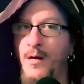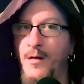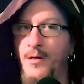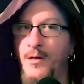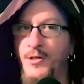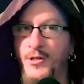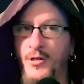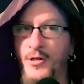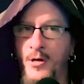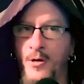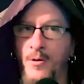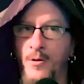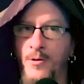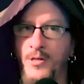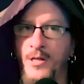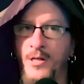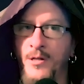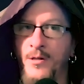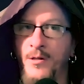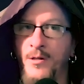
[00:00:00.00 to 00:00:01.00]
steers
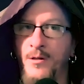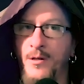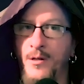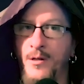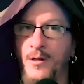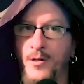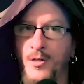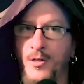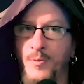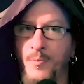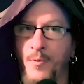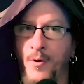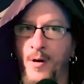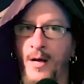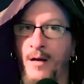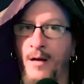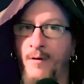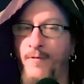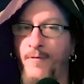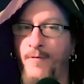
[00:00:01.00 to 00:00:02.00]
in, in the
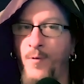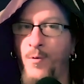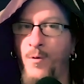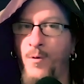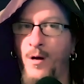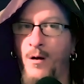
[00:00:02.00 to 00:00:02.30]
spring and four,